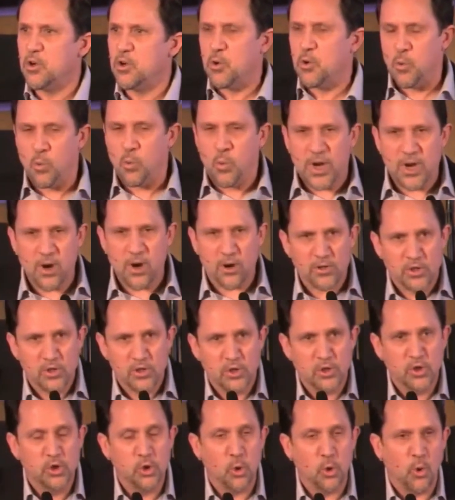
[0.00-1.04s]
We are
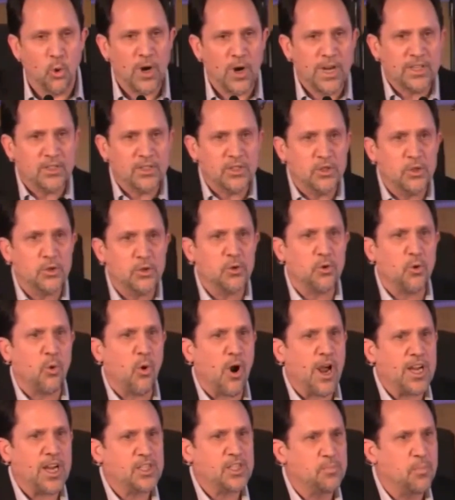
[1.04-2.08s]
joined to
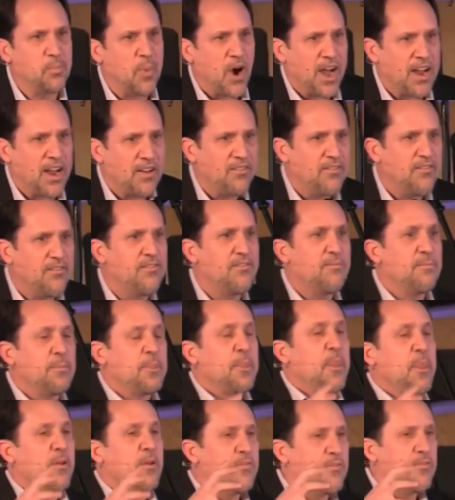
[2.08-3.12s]
Christ by
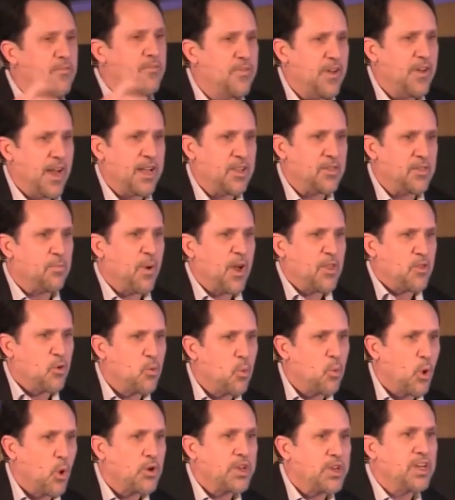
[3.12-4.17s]
faith, by the
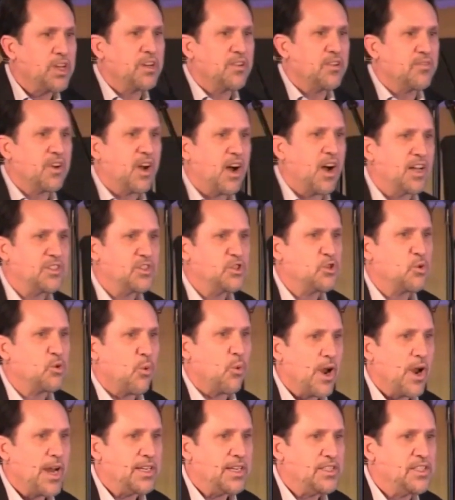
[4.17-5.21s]
working of God's
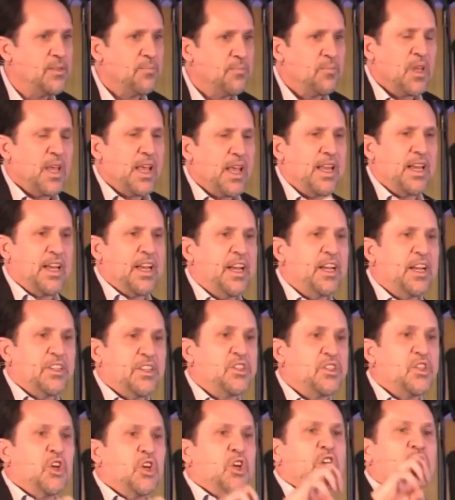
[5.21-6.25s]
grace. And it
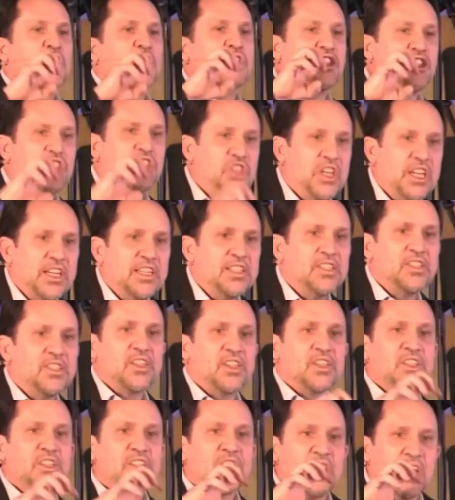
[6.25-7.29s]
is
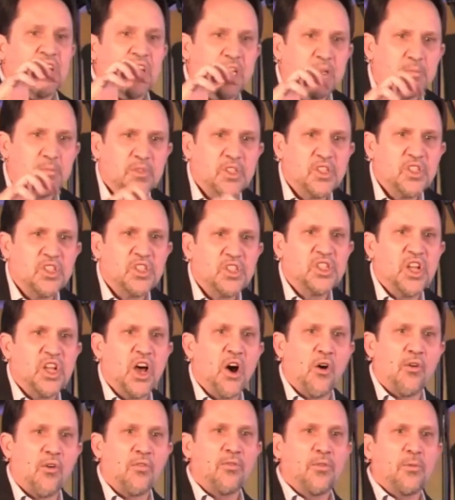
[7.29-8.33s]
Jesus
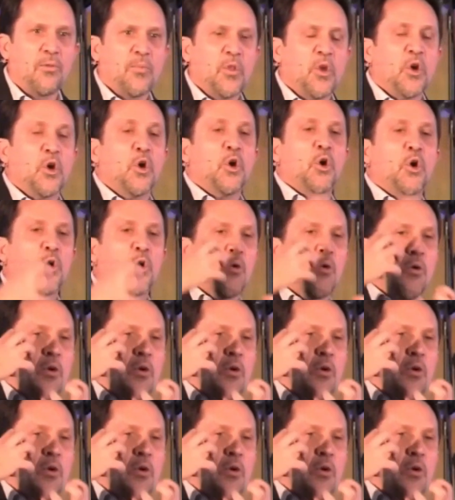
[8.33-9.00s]
himself who